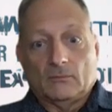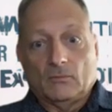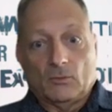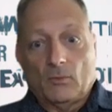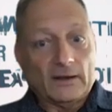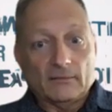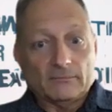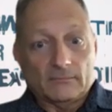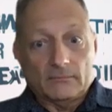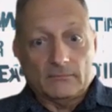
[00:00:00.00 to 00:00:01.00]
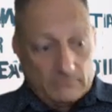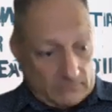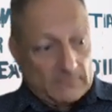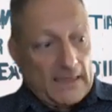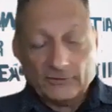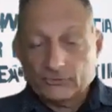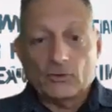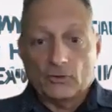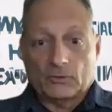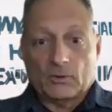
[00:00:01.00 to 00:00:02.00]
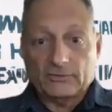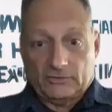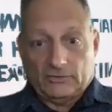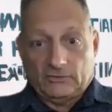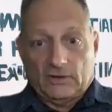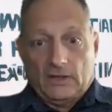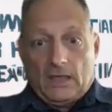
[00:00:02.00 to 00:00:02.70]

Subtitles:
with a way to answer those questions